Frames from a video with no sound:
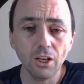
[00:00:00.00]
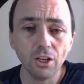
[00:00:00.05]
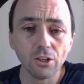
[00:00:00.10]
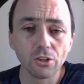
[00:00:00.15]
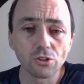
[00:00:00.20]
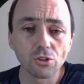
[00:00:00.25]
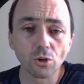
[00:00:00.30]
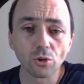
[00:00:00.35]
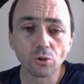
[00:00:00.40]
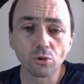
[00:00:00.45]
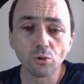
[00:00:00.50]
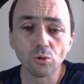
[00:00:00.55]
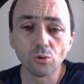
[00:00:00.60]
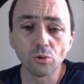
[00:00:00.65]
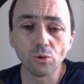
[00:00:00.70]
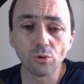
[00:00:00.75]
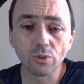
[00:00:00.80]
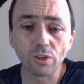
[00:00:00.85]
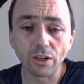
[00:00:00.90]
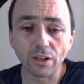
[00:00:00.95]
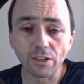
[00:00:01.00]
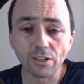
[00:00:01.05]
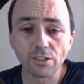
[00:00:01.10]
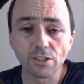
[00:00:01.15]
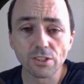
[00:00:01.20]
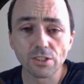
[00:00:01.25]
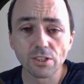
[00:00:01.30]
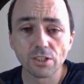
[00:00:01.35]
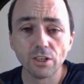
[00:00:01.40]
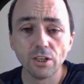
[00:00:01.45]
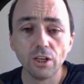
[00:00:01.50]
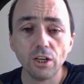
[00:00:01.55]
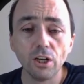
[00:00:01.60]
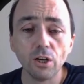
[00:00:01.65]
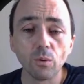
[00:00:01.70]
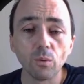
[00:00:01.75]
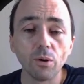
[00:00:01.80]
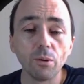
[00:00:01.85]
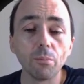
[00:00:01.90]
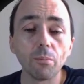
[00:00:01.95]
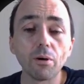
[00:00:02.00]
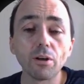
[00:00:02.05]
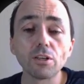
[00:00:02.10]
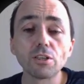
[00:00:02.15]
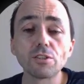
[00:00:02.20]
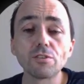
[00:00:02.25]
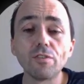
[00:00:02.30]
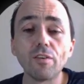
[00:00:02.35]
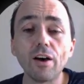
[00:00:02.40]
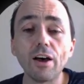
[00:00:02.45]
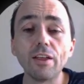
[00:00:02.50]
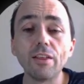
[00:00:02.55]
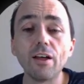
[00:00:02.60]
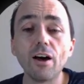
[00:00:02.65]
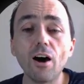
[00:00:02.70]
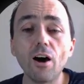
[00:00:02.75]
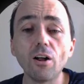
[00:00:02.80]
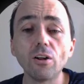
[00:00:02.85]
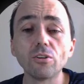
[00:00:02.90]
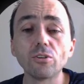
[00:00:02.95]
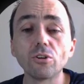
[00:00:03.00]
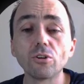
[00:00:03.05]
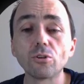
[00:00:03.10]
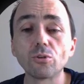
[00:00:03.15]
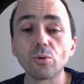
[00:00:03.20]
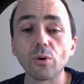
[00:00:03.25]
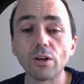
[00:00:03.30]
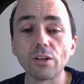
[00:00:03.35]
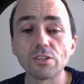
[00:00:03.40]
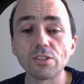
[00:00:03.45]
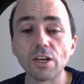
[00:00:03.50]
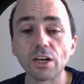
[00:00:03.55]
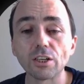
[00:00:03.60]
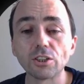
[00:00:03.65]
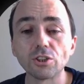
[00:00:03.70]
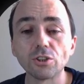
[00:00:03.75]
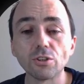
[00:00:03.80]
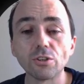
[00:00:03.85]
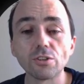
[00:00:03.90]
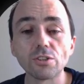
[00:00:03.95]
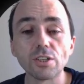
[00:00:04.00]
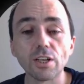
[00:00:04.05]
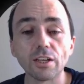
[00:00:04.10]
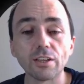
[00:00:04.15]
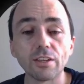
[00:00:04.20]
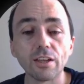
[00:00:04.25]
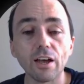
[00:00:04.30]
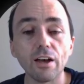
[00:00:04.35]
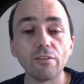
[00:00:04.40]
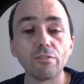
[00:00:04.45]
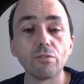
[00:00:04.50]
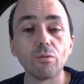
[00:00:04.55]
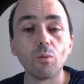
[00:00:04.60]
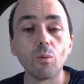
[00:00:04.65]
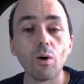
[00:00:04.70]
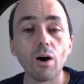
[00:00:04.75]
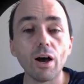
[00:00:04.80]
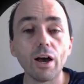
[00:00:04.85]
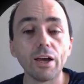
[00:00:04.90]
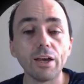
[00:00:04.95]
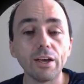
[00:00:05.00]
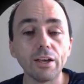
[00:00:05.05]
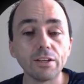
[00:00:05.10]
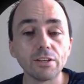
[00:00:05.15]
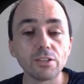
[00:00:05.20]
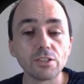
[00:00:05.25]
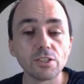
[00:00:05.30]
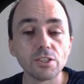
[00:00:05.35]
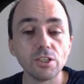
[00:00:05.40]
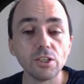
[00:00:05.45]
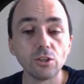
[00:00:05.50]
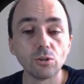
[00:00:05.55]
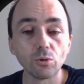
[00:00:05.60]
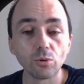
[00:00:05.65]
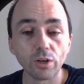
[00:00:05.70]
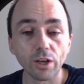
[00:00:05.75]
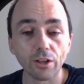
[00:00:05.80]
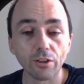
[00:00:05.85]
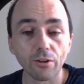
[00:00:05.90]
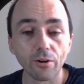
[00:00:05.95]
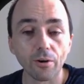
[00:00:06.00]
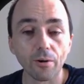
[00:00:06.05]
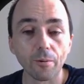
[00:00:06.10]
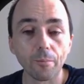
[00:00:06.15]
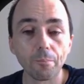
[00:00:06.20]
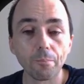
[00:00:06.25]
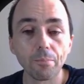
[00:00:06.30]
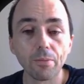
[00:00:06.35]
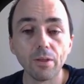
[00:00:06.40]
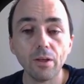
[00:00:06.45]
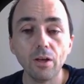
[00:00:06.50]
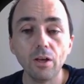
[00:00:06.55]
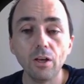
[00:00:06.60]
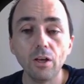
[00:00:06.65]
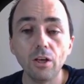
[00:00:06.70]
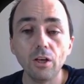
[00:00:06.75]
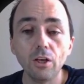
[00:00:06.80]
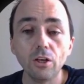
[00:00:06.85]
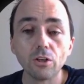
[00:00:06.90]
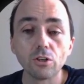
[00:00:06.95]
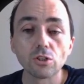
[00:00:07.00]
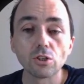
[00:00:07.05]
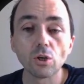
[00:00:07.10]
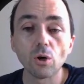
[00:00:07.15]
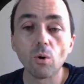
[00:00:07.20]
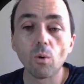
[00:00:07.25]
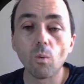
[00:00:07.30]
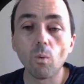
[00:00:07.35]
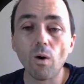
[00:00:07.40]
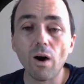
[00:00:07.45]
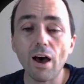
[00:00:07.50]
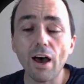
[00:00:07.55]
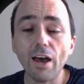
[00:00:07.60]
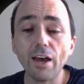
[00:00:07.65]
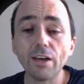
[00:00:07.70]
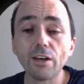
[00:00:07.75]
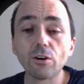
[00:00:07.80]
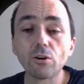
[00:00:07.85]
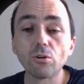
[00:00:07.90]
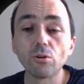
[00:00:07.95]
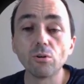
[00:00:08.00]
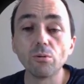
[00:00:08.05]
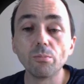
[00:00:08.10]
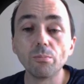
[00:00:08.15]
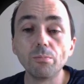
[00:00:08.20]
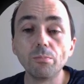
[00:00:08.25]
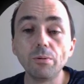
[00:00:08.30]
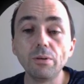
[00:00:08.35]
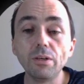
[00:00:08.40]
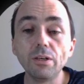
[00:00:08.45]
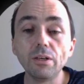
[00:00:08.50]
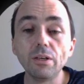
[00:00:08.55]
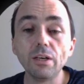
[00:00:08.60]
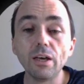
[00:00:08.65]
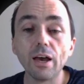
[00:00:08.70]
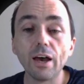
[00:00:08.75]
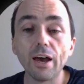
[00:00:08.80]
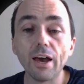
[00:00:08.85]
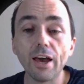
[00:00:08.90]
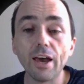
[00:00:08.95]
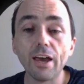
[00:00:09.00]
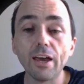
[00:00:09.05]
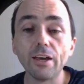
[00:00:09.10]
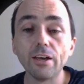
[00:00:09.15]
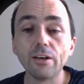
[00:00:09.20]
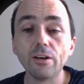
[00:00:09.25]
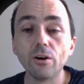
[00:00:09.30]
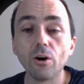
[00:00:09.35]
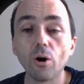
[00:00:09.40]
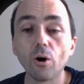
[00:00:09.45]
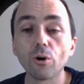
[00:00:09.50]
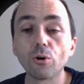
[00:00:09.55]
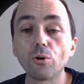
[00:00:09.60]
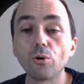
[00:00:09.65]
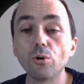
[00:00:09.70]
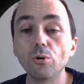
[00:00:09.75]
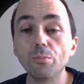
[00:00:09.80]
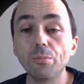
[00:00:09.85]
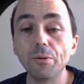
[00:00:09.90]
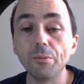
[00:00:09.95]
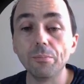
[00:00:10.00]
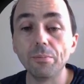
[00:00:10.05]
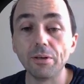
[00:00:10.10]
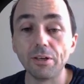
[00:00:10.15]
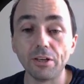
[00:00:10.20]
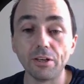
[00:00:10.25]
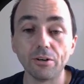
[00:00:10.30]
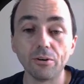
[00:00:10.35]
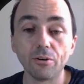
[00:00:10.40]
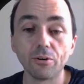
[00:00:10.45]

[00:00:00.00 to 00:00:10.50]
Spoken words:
So to do this, we must find all the transactions that have Y and C together. So Y could be A or could be B.